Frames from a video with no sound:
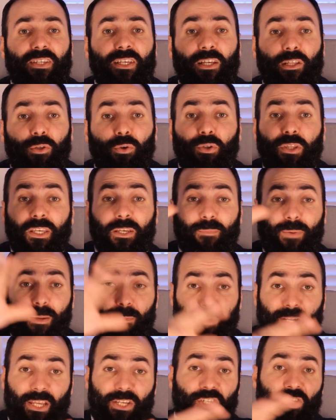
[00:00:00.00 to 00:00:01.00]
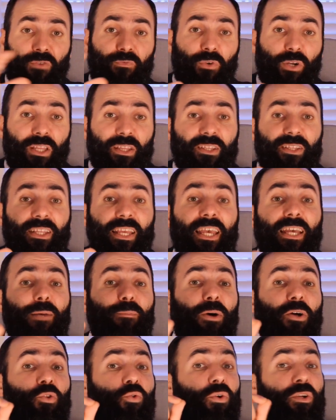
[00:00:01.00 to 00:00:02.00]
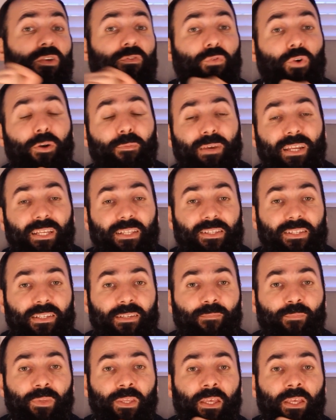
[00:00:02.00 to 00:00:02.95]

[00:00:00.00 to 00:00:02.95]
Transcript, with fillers: including preparation for it, take about twenty-four minutes.